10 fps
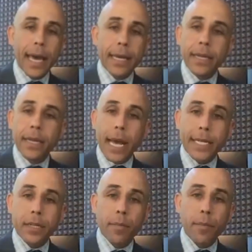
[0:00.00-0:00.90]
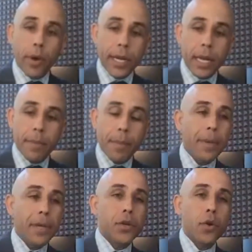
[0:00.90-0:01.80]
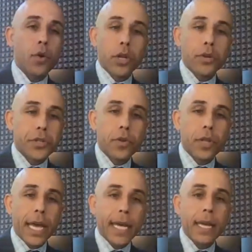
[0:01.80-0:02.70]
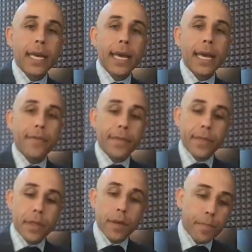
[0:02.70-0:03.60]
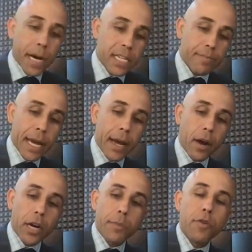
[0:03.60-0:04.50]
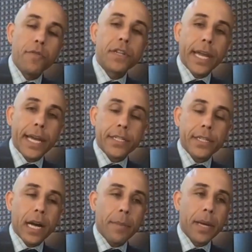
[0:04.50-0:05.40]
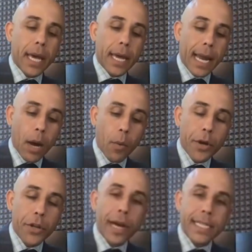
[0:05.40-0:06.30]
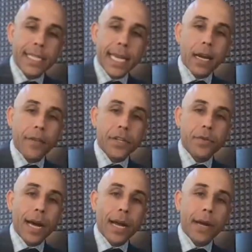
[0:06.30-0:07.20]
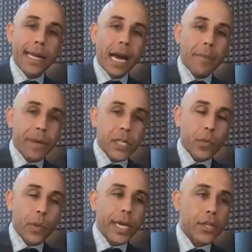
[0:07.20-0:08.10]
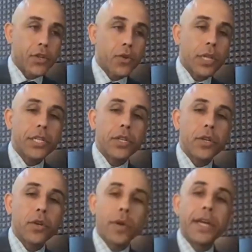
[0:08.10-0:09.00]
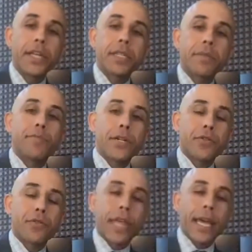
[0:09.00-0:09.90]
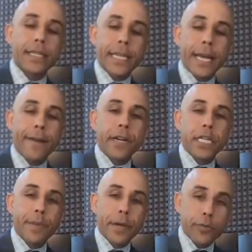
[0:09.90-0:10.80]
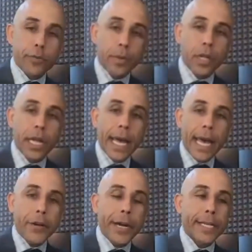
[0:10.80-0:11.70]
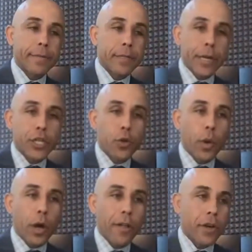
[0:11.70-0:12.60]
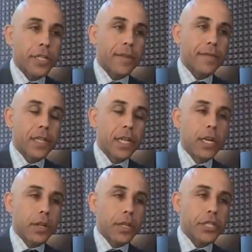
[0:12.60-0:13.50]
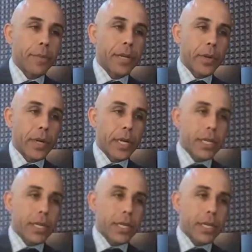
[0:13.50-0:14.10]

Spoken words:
And at some point, it might be too little too late, and the bus might already move to the next stop. And I want you guys to get on this ride right now, because we can truly do some special things to get in front of special people and create some special wealth for ourselves. So let's jump into it.